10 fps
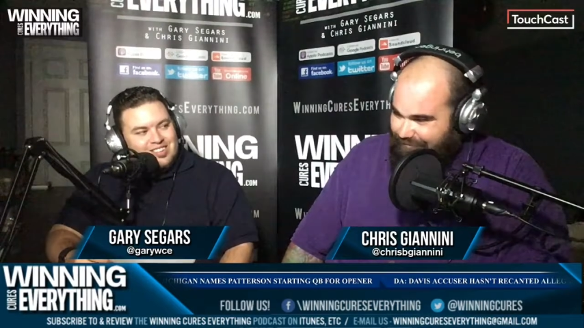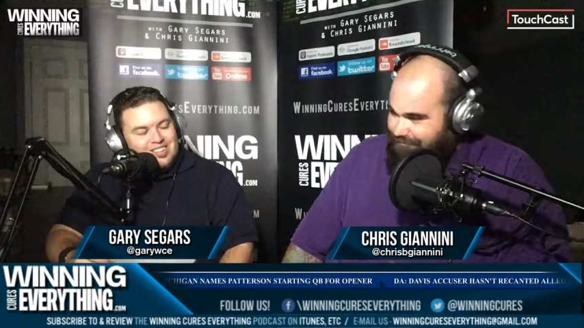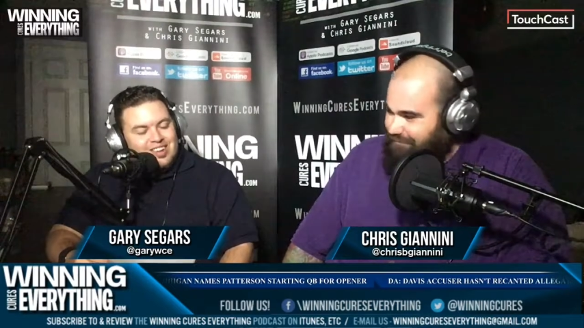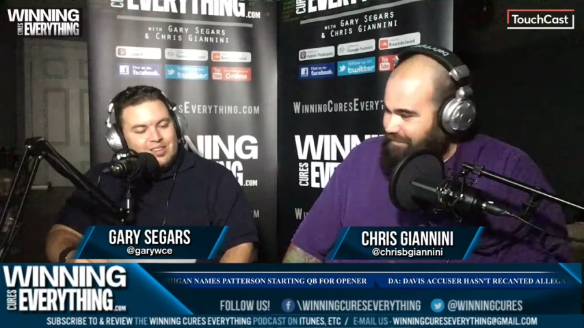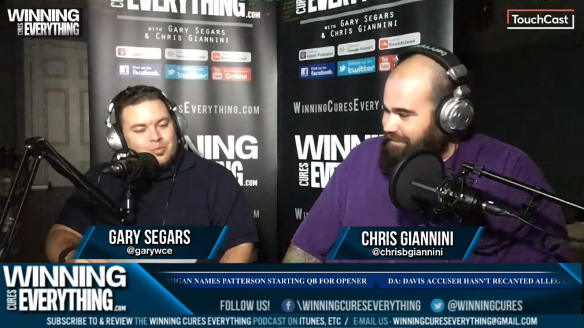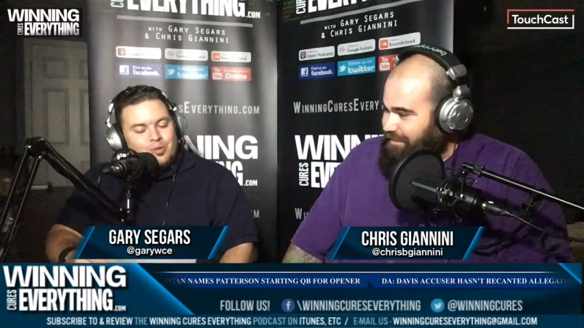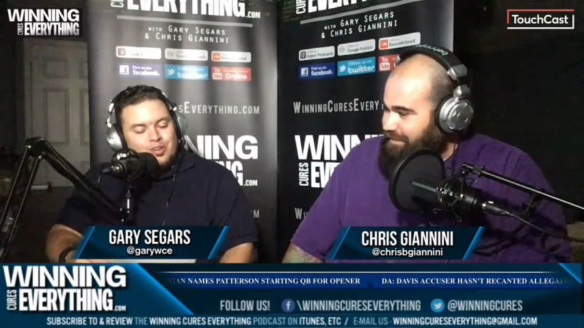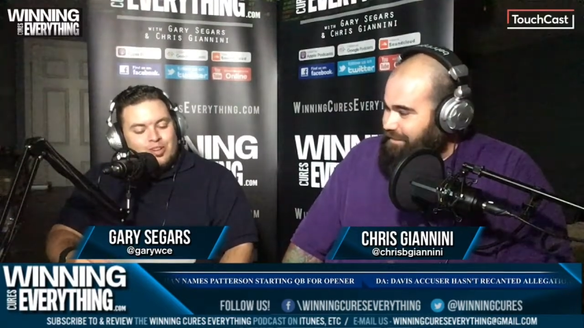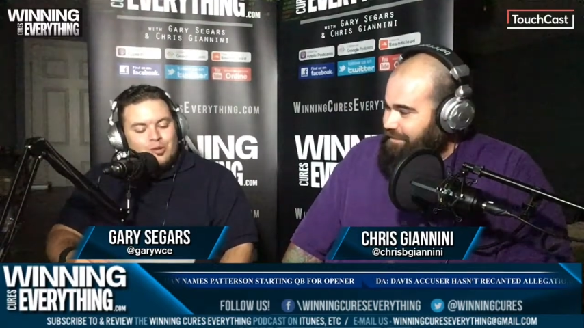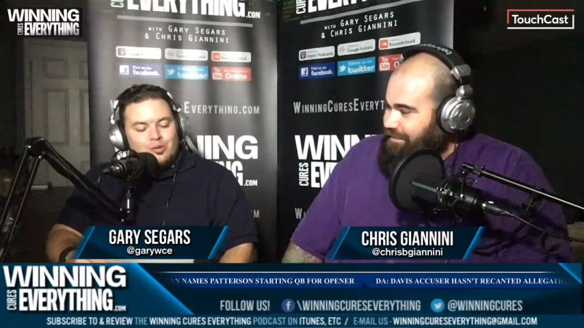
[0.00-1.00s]
Speaker 1: Yeah, your boy
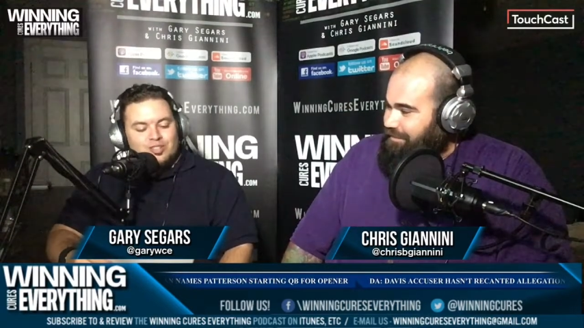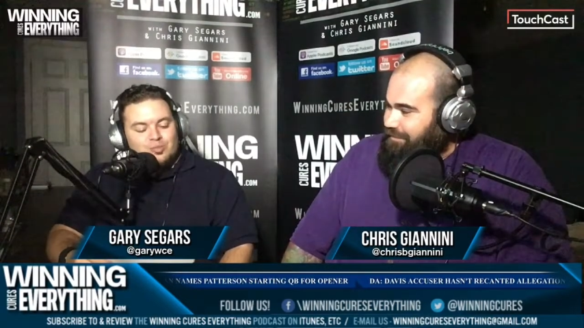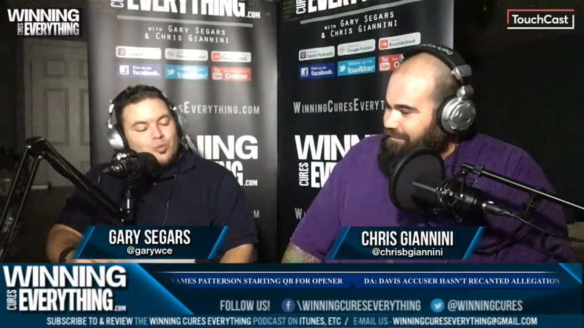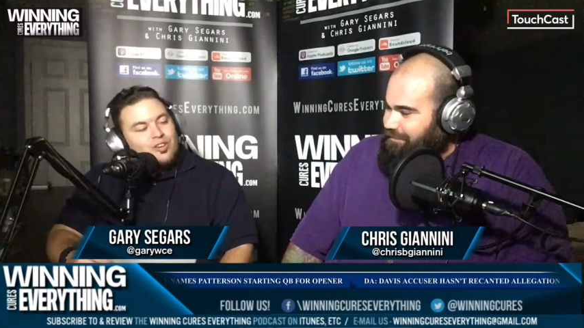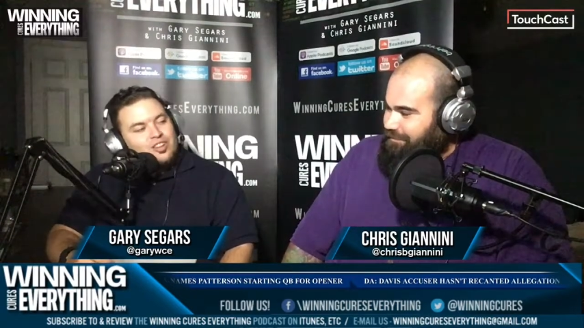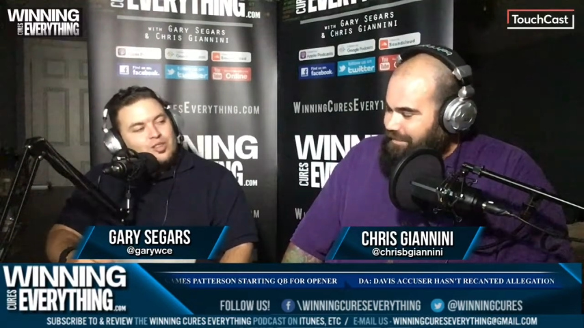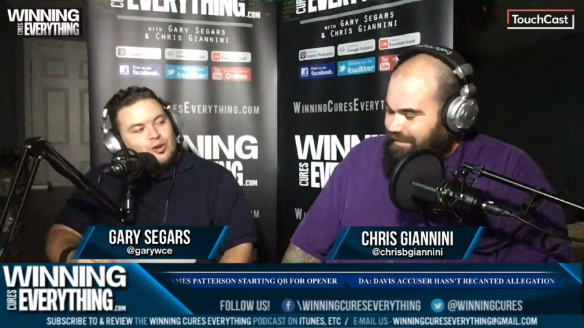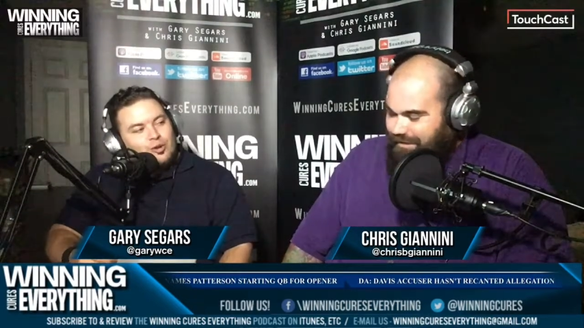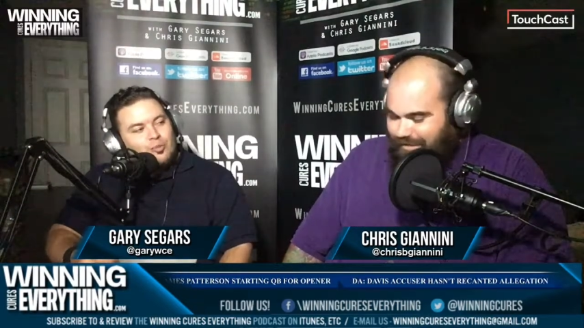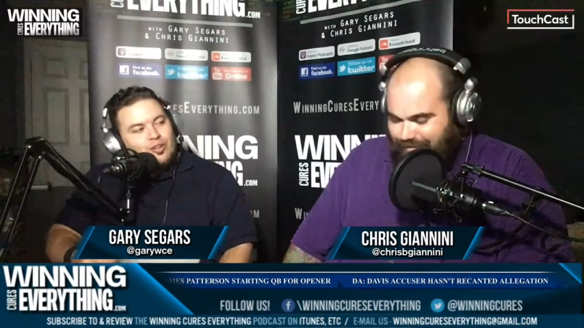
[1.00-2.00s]
Hugh is
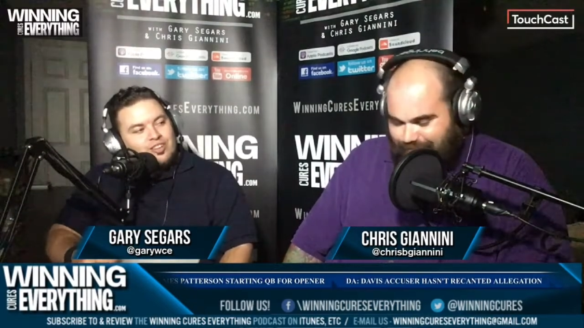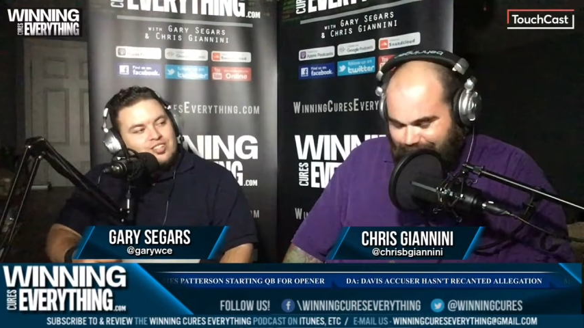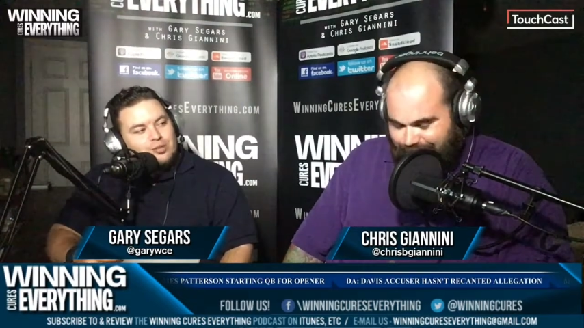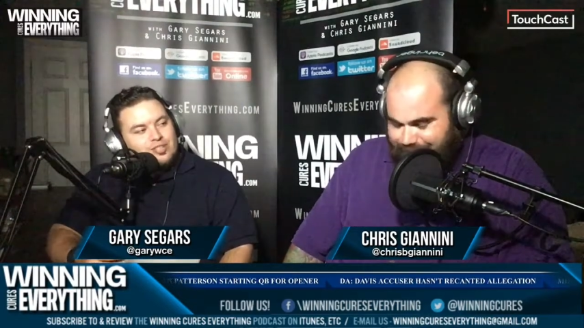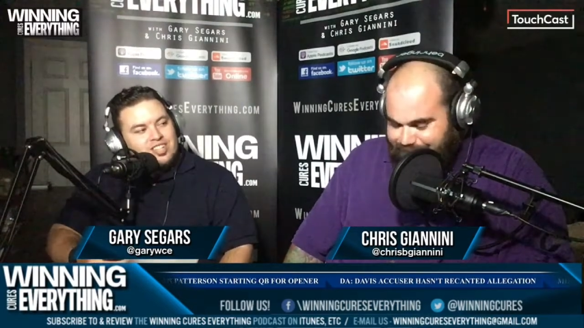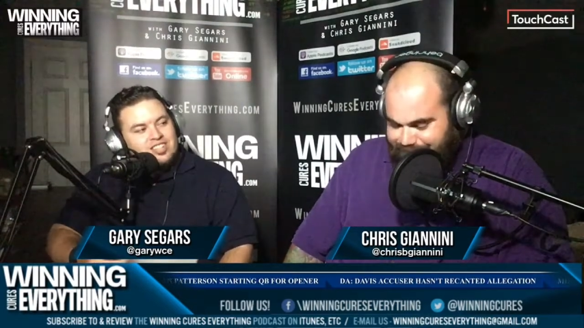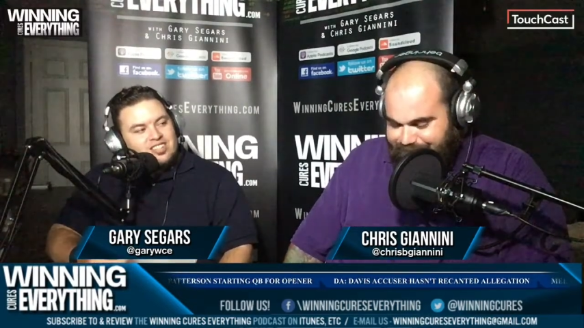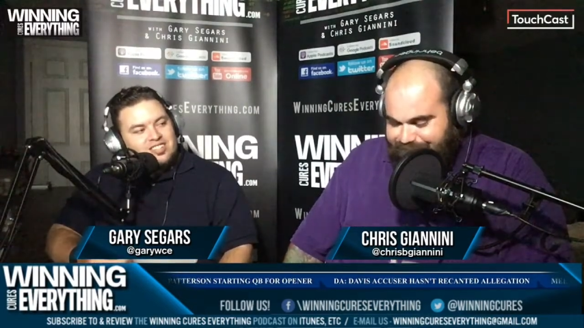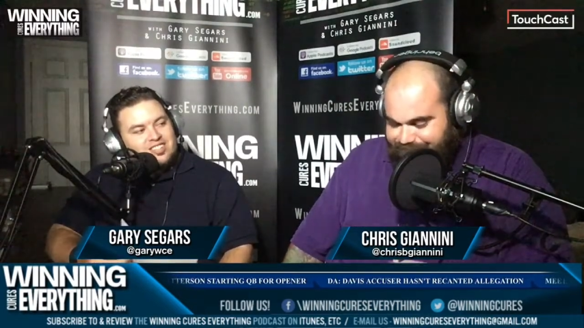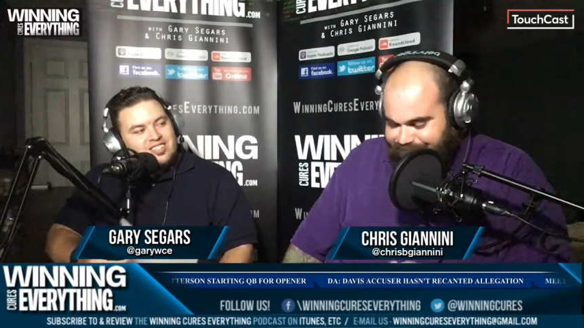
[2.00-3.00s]
1-31 in 2
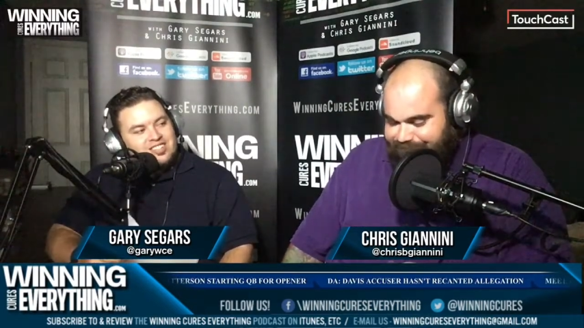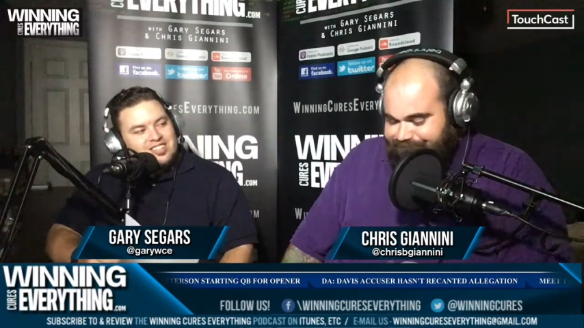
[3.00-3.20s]
seasons.